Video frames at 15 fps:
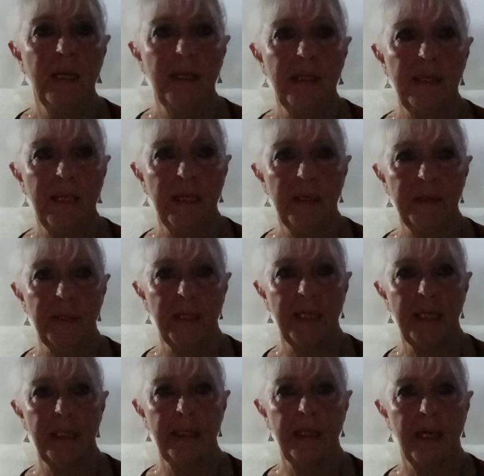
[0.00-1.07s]
Now
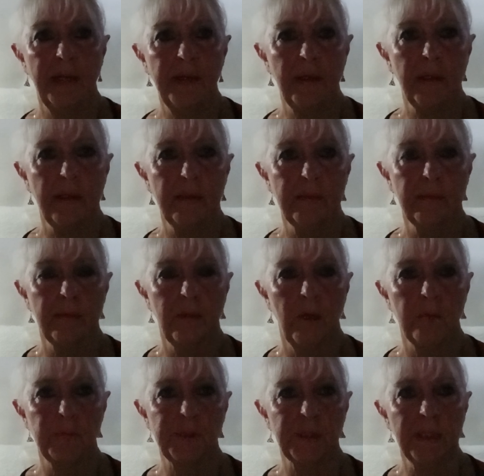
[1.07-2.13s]
the other
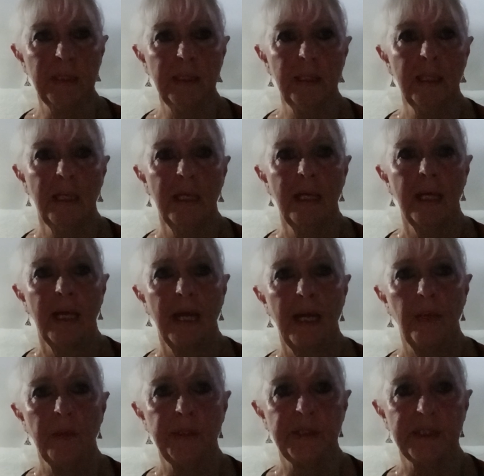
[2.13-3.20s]
option,
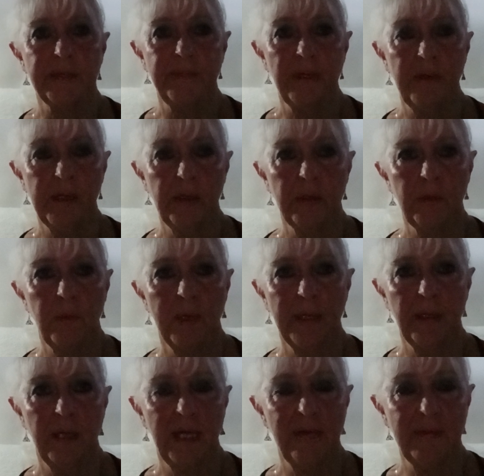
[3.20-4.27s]
which is a very good one,
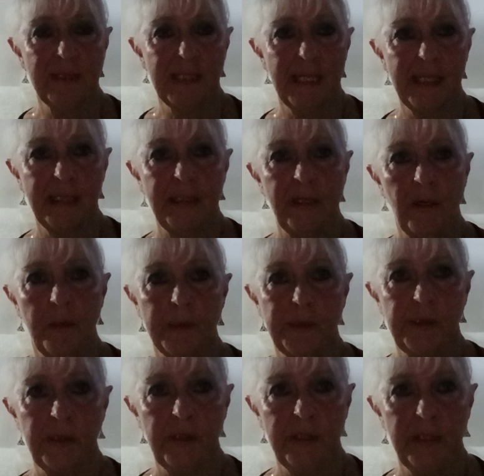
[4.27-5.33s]
I haven't taken the
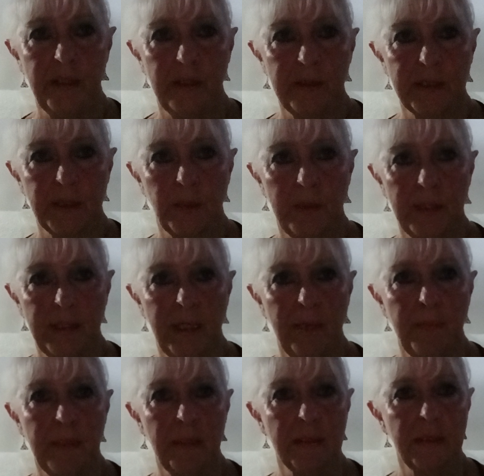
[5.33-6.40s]
opportunity on this one yet
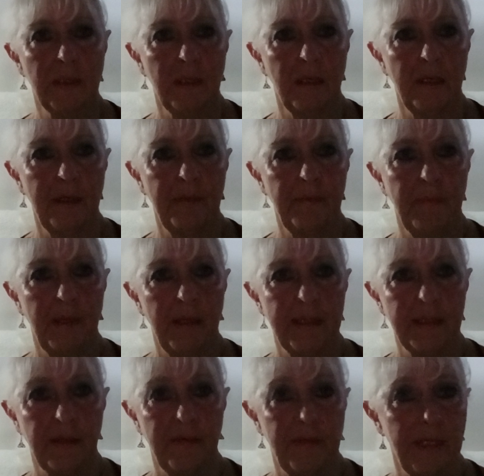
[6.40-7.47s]
because I'm
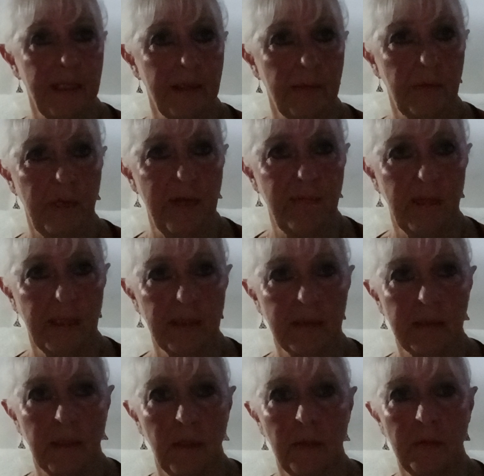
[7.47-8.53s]
as of yet travelling,
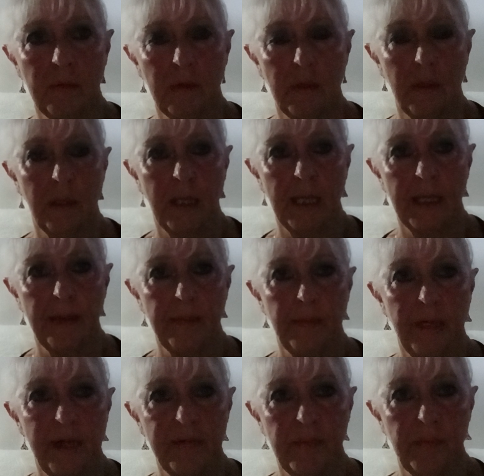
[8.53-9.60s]
so I
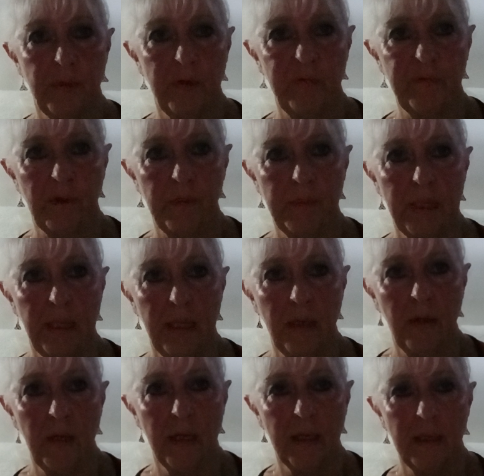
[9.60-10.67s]
haven't moved from the
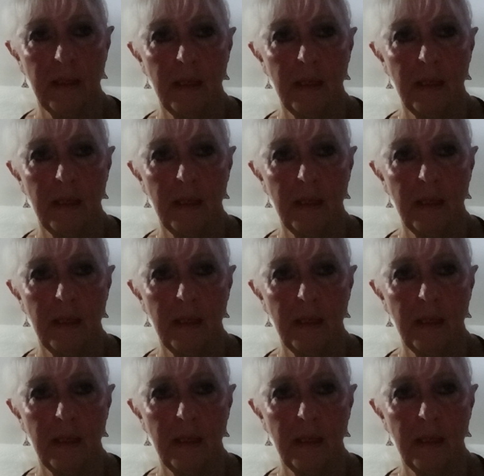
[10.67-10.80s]
area,